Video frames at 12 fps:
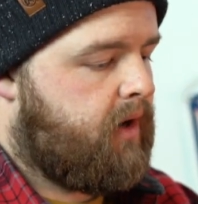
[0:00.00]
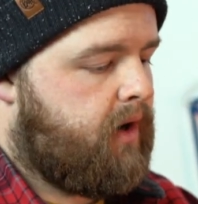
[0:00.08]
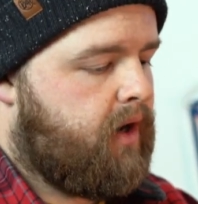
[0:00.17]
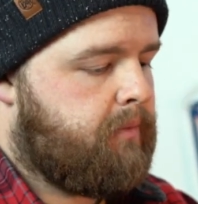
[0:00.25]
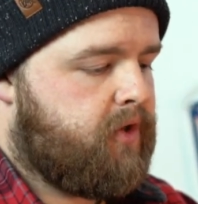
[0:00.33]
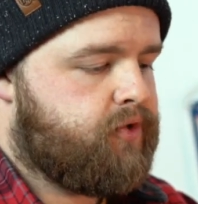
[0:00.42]

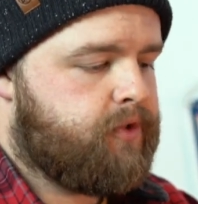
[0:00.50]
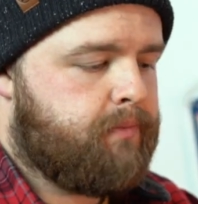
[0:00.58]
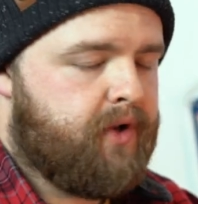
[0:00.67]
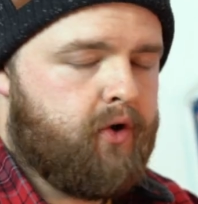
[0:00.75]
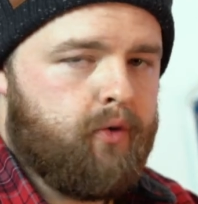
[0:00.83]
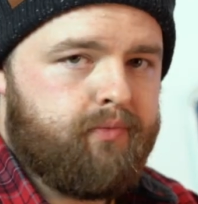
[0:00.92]
I managed to
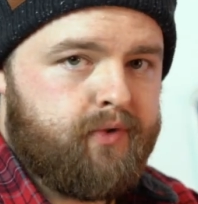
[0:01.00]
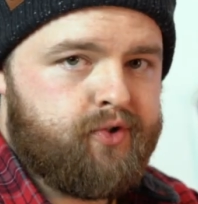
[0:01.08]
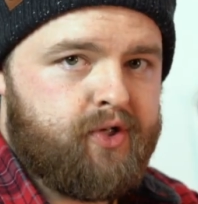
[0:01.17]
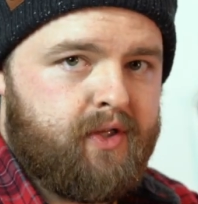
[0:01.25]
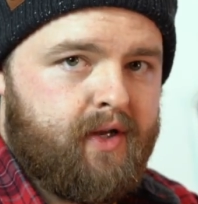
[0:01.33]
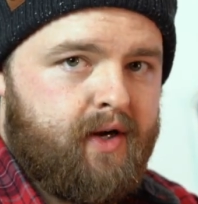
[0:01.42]
pick up the
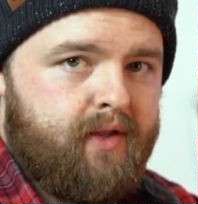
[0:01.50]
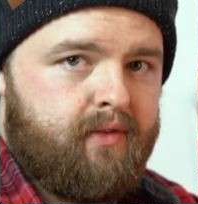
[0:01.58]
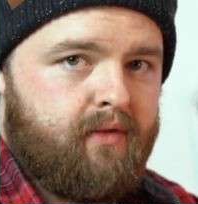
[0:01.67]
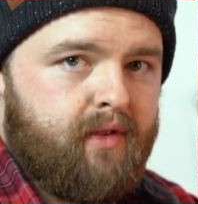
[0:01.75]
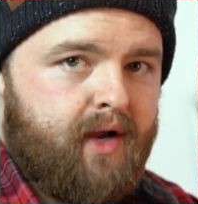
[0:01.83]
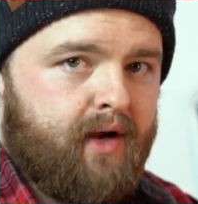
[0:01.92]
G9
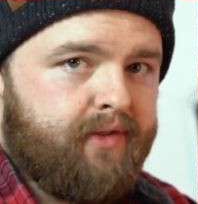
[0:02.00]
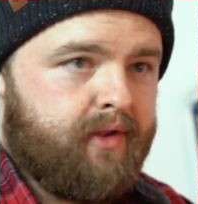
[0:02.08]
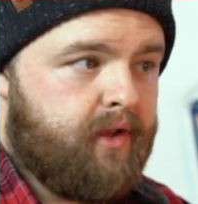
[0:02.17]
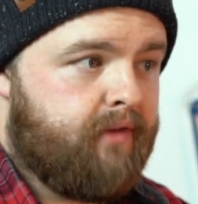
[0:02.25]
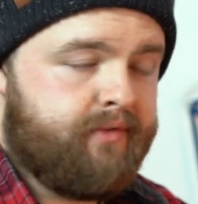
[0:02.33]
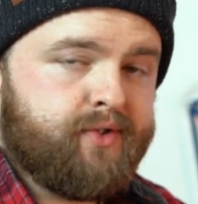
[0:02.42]
at
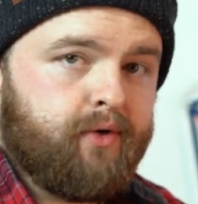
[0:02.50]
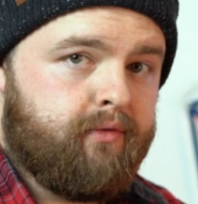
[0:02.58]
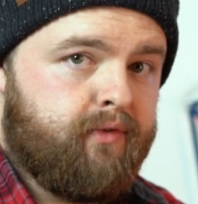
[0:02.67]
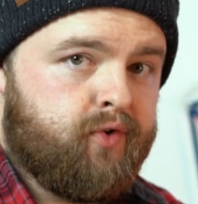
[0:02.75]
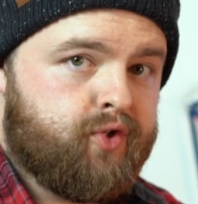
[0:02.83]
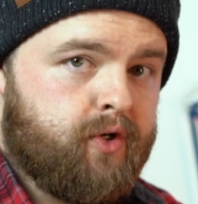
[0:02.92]
the
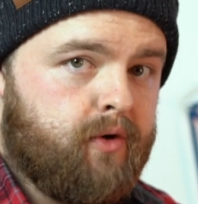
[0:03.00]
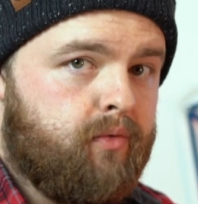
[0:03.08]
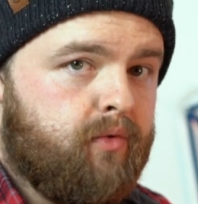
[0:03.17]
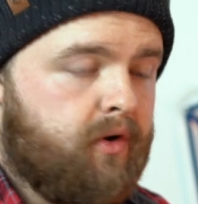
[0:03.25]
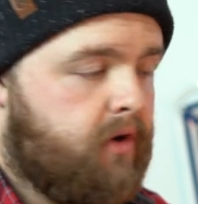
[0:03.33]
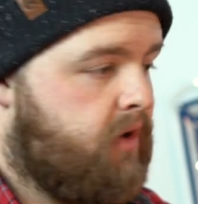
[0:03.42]
photography show
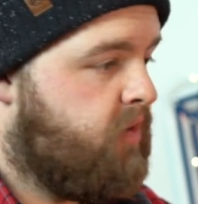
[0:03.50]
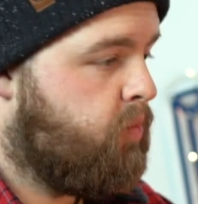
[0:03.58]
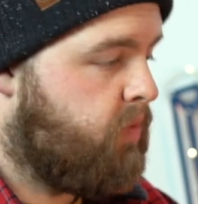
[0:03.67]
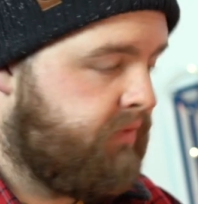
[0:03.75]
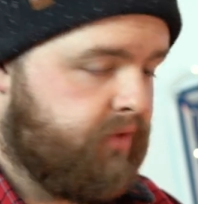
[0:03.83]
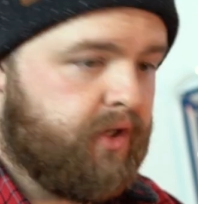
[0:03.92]

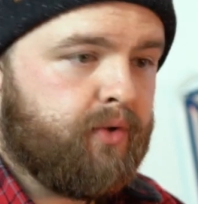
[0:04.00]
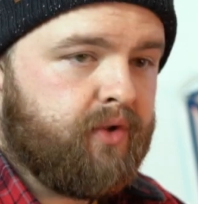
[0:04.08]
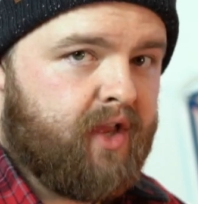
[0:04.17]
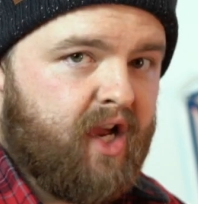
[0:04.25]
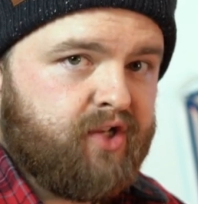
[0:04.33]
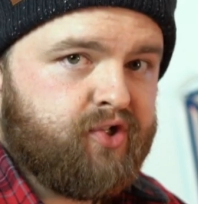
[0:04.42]
with a load
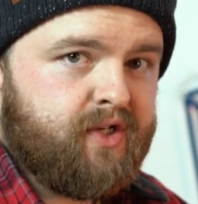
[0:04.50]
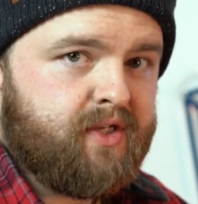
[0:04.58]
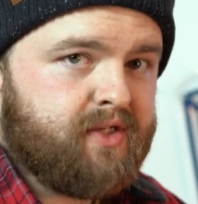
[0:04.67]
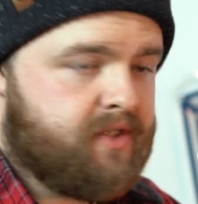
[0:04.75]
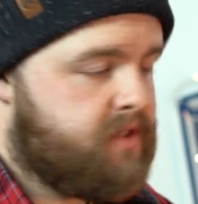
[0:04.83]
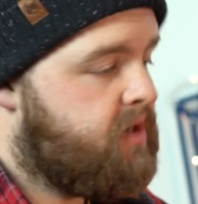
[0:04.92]
of
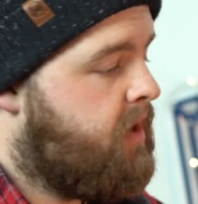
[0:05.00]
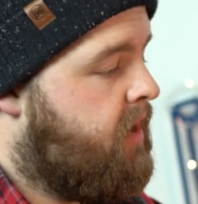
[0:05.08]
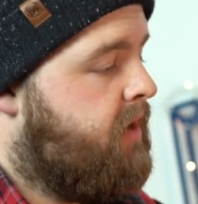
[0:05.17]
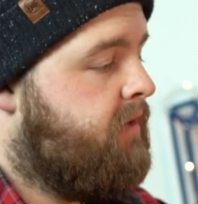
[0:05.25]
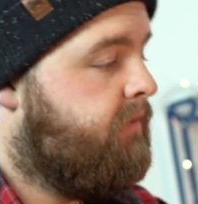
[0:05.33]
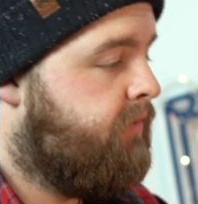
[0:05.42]
gadgets
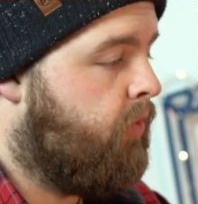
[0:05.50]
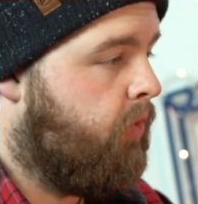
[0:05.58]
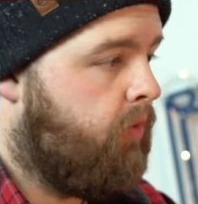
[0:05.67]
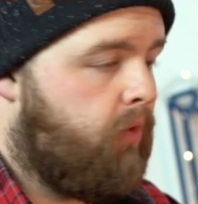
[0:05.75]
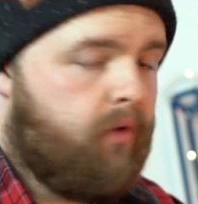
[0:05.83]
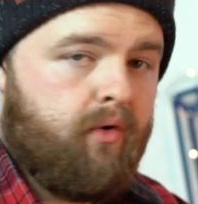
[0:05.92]

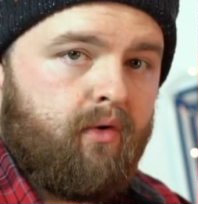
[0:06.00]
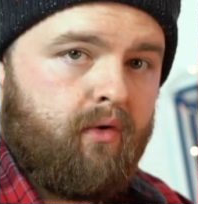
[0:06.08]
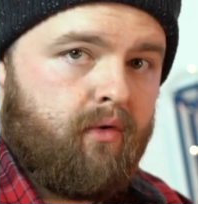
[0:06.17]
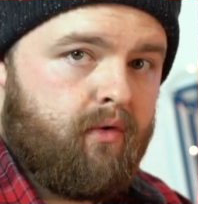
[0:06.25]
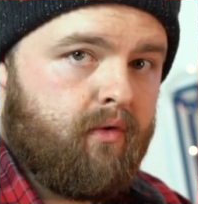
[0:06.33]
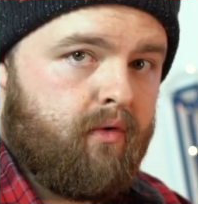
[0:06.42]
for
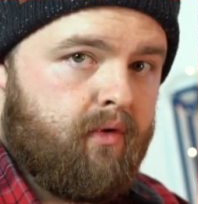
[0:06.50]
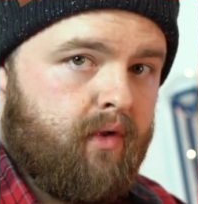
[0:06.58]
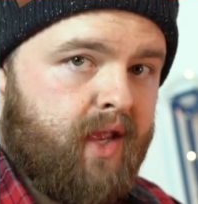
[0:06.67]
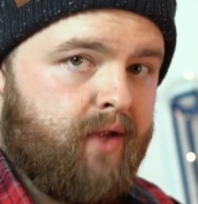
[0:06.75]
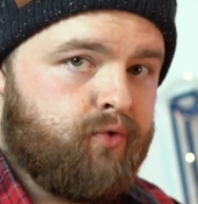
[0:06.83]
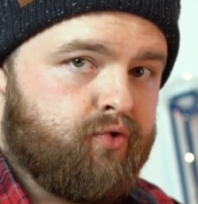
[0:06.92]

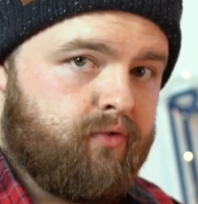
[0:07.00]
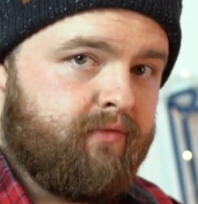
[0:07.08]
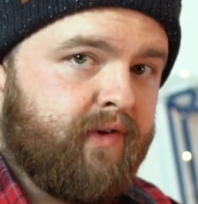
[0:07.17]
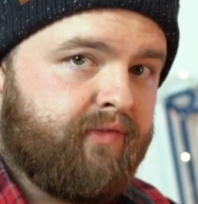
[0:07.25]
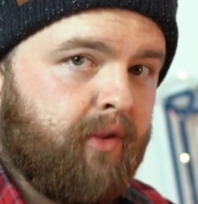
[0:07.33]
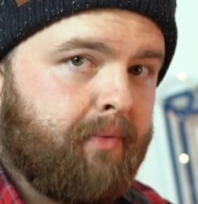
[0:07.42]

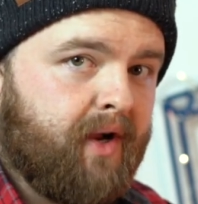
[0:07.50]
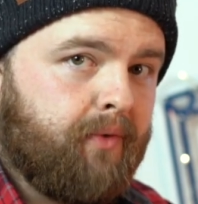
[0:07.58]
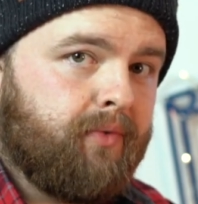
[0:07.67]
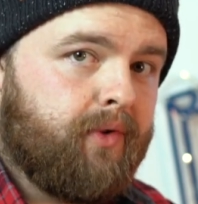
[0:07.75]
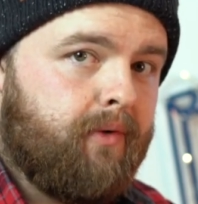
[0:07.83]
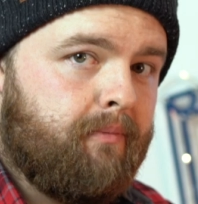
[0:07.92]

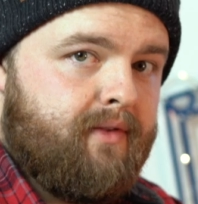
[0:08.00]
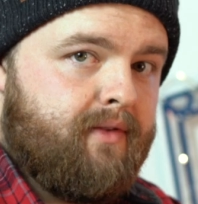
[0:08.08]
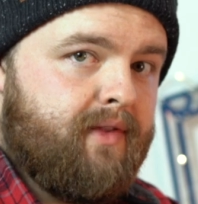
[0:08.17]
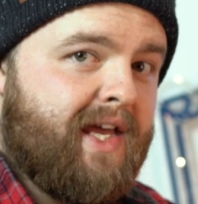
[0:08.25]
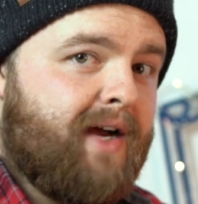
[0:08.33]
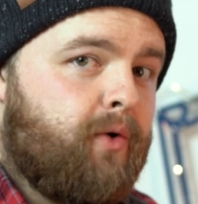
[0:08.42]
£850.
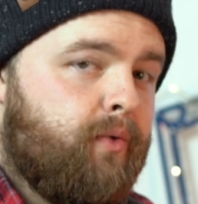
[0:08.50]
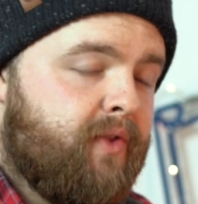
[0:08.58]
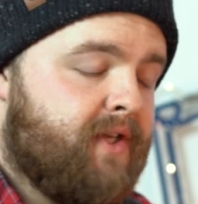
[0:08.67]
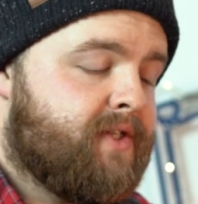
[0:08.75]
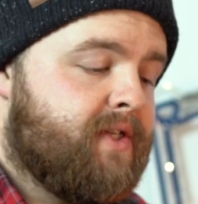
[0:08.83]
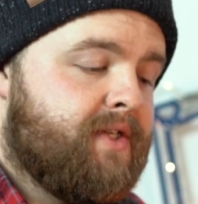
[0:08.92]
Now
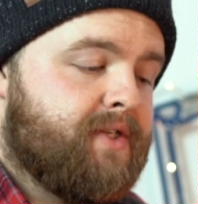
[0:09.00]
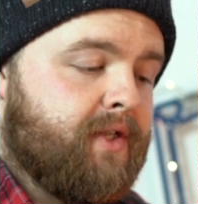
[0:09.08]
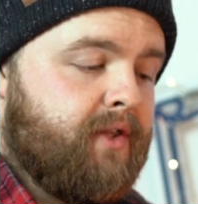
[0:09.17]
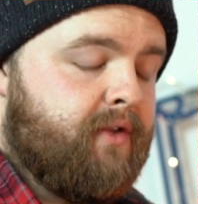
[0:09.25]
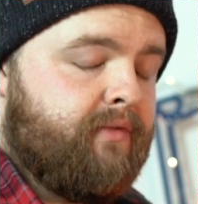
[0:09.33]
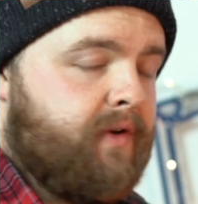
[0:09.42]
this is
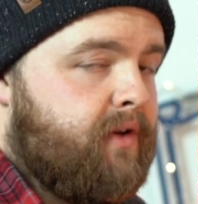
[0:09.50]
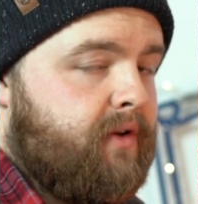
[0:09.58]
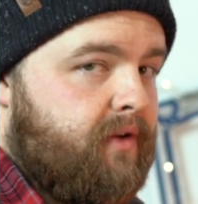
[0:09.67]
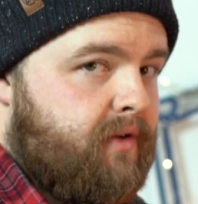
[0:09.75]
another